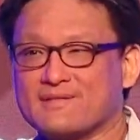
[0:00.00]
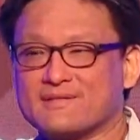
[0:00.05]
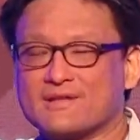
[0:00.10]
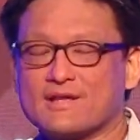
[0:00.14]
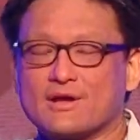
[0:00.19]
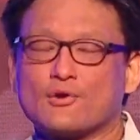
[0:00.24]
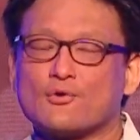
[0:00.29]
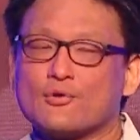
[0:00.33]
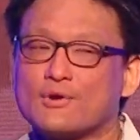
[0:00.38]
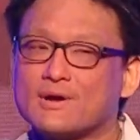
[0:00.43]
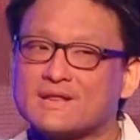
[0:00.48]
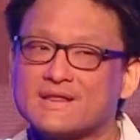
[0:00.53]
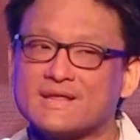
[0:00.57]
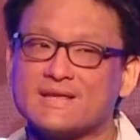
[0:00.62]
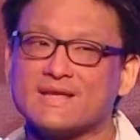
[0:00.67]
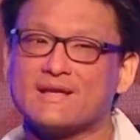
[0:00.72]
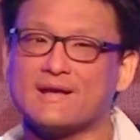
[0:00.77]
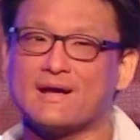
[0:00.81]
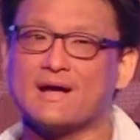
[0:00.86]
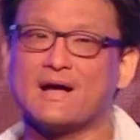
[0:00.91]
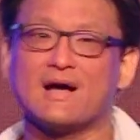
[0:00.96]
then
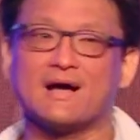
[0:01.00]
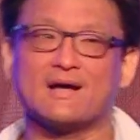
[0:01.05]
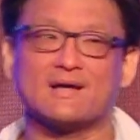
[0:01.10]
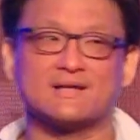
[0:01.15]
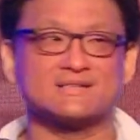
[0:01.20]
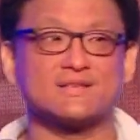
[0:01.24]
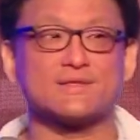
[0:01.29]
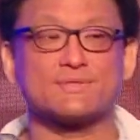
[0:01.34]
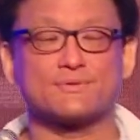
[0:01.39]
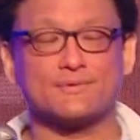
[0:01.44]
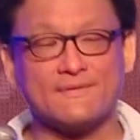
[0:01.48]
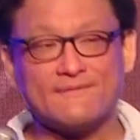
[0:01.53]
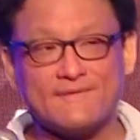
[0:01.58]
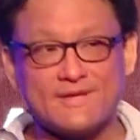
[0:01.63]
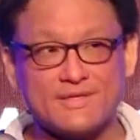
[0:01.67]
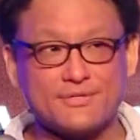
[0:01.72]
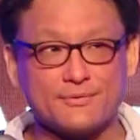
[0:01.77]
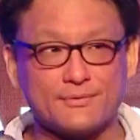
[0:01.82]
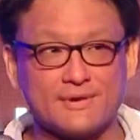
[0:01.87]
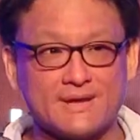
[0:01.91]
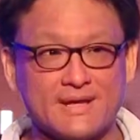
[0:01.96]
quickly, it's a
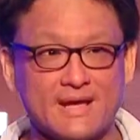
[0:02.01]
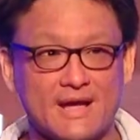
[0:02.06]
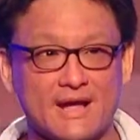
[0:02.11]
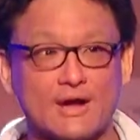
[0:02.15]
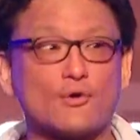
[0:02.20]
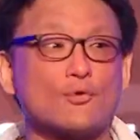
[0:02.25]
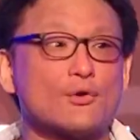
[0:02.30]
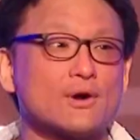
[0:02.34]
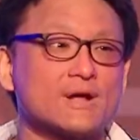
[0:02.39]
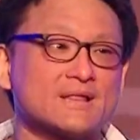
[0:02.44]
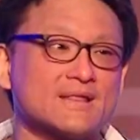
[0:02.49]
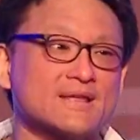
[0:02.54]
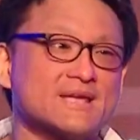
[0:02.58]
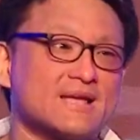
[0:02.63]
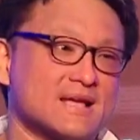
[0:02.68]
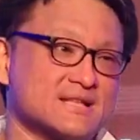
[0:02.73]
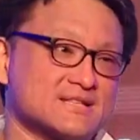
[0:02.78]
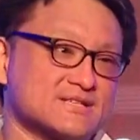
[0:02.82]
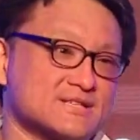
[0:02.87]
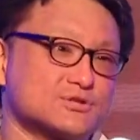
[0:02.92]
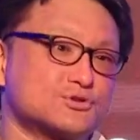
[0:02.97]
3v3, and quickly
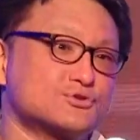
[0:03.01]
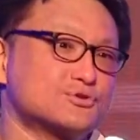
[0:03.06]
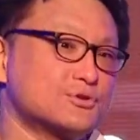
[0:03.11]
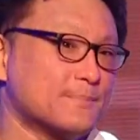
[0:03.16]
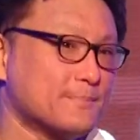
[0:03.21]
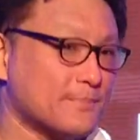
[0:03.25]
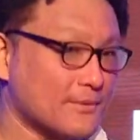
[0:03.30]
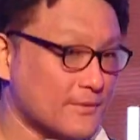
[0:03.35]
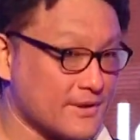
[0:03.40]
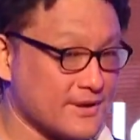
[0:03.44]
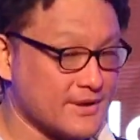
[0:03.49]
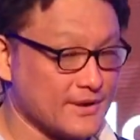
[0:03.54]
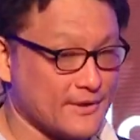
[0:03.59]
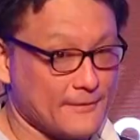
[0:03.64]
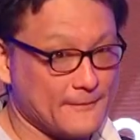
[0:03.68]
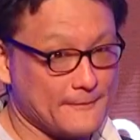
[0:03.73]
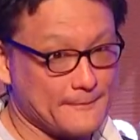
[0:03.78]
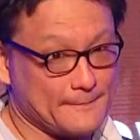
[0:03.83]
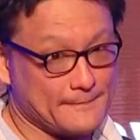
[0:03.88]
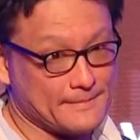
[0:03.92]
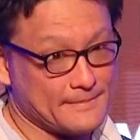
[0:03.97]
gets a triple kill.
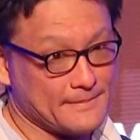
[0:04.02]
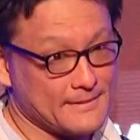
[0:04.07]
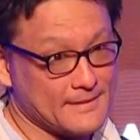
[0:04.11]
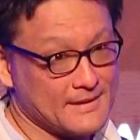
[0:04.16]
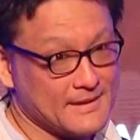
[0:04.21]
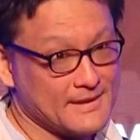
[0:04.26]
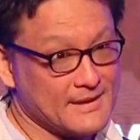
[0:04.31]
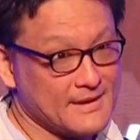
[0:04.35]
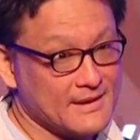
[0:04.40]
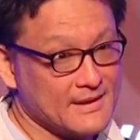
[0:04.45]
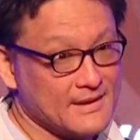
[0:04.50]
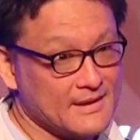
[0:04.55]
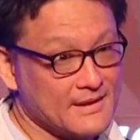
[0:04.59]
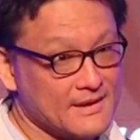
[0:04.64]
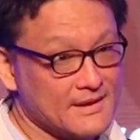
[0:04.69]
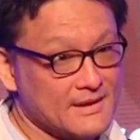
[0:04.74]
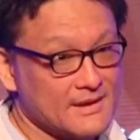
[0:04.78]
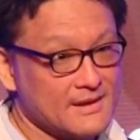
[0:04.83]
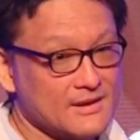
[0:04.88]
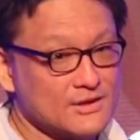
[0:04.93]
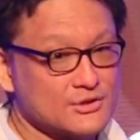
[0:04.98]

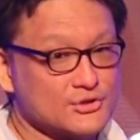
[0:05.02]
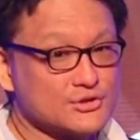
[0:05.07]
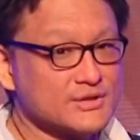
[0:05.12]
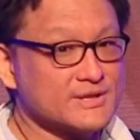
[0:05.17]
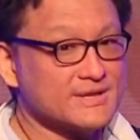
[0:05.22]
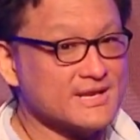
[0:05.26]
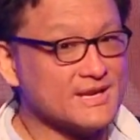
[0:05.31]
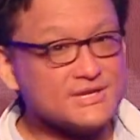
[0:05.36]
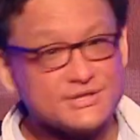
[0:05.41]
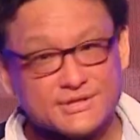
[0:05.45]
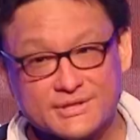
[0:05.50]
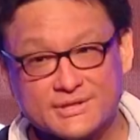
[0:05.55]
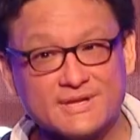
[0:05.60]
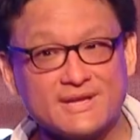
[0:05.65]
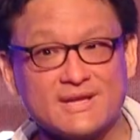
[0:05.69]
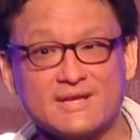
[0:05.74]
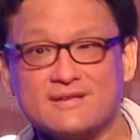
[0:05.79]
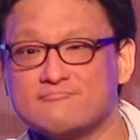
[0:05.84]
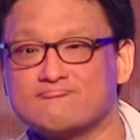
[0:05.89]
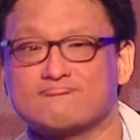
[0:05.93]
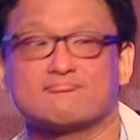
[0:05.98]

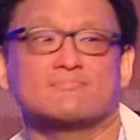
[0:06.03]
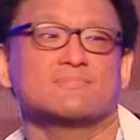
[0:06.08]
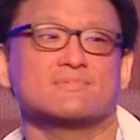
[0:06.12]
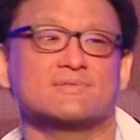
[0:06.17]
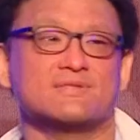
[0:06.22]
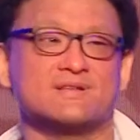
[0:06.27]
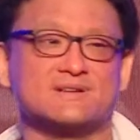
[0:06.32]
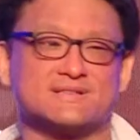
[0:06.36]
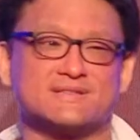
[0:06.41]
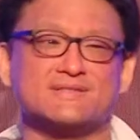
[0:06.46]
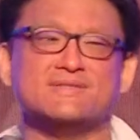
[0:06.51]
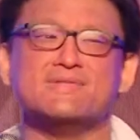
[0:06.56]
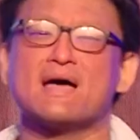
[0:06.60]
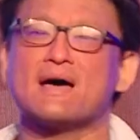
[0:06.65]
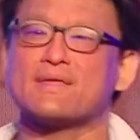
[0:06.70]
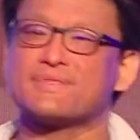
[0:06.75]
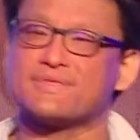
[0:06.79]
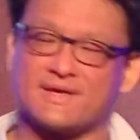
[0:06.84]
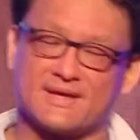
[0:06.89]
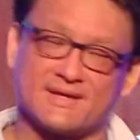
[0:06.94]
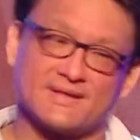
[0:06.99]
Traditionally, there's
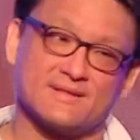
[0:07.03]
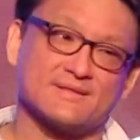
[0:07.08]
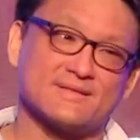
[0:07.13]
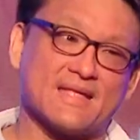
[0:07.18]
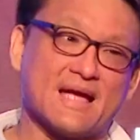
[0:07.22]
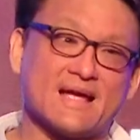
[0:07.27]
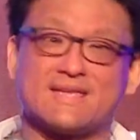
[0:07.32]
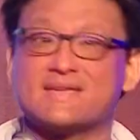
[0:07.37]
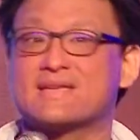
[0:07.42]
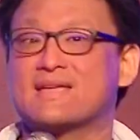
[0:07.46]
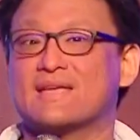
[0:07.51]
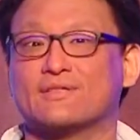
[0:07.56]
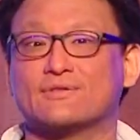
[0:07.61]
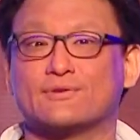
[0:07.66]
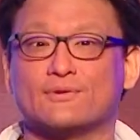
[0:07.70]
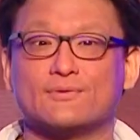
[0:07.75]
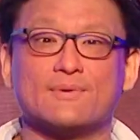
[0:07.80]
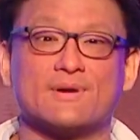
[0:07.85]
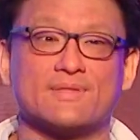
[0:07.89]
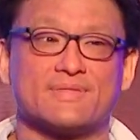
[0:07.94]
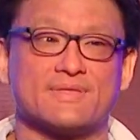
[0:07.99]
nothing that he can do
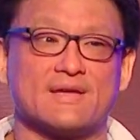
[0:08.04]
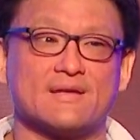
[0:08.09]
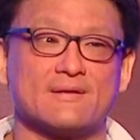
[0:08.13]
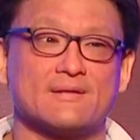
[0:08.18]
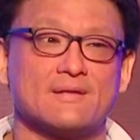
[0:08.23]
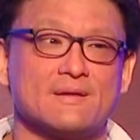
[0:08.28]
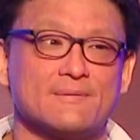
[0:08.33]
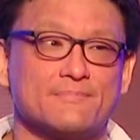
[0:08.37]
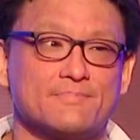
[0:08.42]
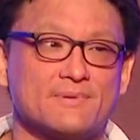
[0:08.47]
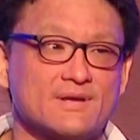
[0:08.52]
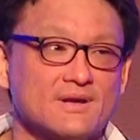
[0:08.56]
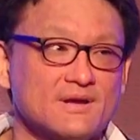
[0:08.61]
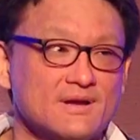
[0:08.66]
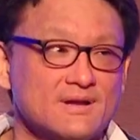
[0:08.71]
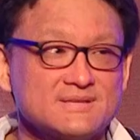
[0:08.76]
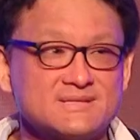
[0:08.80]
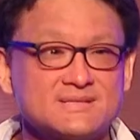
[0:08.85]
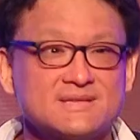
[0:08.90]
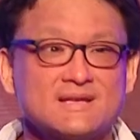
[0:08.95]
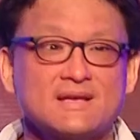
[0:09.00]
with it
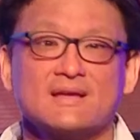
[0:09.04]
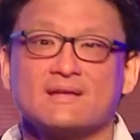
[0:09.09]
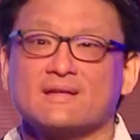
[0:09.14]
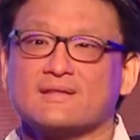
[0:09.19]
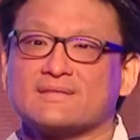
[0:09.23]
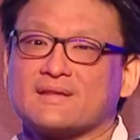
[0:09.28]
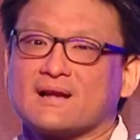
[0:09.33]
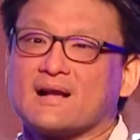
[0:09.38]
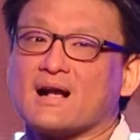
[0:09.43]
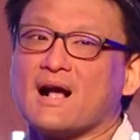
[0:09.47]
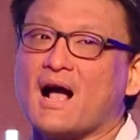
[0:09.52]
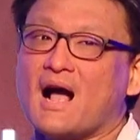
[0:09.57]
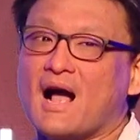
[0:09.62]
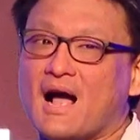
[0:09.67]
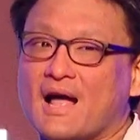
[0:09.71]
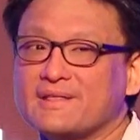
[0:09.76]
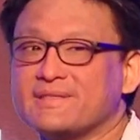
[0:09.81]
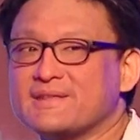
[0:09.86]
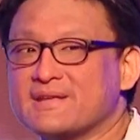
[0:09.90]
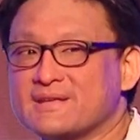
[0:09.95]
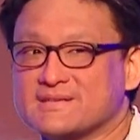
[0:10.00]
because the
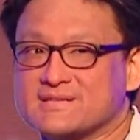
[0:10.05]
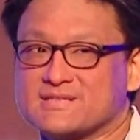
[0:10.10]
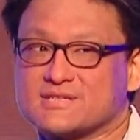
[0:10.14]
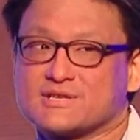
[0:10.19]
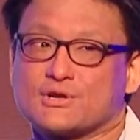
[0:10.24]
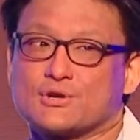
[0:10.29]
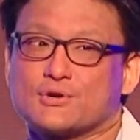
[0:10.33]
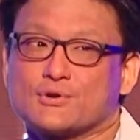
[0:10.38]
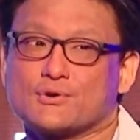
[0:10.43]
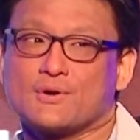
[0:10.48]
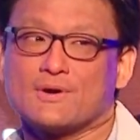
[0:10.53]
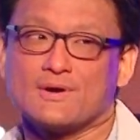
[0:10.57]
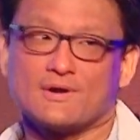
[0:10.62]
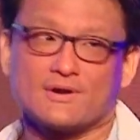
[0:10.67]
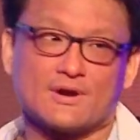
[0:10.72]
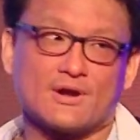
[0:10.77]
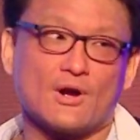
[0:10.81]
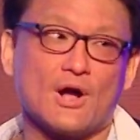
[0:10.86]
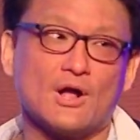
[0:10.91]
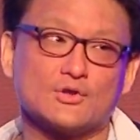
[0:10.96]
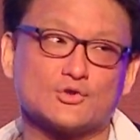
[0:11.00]
content is
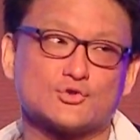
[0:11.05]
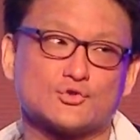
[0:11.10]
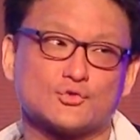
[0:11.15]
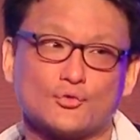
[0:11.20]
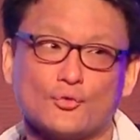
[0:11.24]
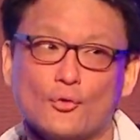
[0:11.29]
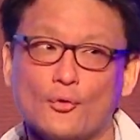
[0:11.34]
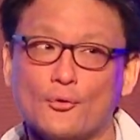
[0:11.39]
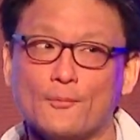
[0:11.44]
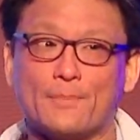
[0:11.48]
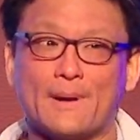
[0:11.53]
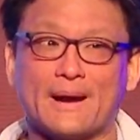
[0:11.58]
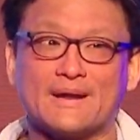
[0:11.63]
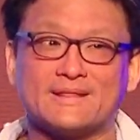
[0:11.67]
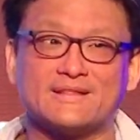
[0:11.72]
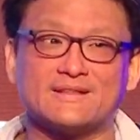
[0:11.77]
controlled by the